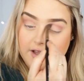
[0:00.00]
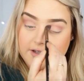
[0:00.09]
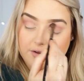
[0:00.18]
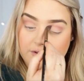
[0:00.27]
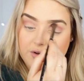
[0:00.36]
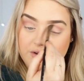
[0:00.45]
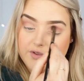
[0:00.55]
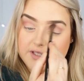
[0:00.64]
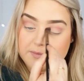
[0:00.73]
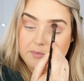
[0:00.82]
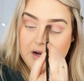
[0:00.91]
I don't know if
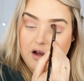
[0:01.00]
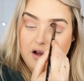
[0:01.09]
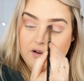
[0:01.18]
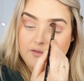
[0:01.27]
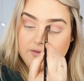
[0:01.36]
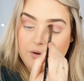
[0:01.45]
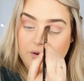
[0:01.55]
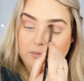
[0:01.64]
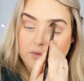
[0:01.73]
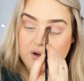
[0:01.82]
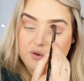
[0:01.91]
it's mauve or
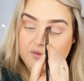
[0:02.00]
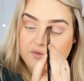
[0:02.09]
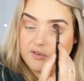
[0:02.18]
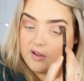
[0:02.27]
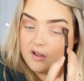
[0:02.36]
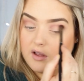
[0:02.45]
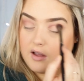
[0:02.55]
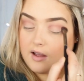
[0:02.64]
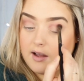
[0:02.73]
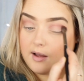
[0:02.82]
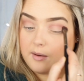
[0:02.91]
mauve.
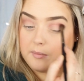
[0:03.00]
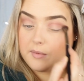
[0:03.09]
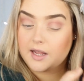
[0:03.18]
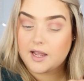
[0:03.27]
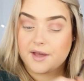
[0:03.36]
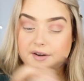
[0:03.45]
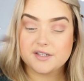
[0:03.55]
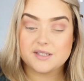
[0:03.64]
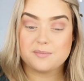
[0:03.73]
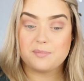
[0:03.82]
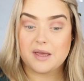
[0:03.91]
I kind of
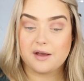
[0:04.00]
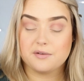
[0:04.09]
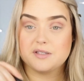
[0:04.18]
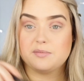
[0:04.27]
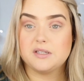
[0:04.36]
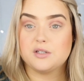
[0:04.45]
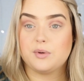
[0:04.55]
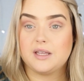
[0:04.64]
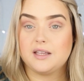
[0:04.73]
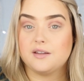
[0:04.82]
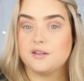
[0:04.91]
just bounce
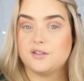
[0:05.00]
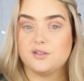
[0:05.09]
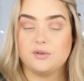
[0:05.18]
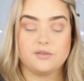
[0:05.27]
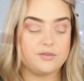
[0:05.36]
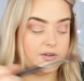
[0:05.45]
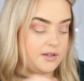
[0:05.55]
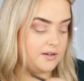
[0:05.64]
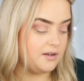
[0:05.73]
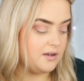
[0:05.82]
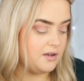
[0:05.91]
between the two
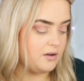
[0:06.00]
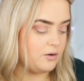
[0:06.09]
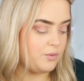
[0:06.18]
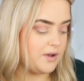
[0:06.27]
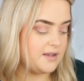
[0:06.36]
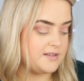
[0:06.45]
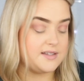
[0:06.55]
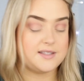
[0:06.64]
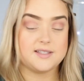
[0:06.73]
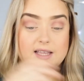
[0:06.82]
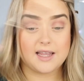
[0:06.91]
different ways to
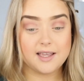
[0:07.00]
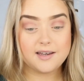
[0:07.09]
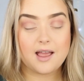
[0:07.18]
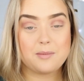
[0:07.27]
say it.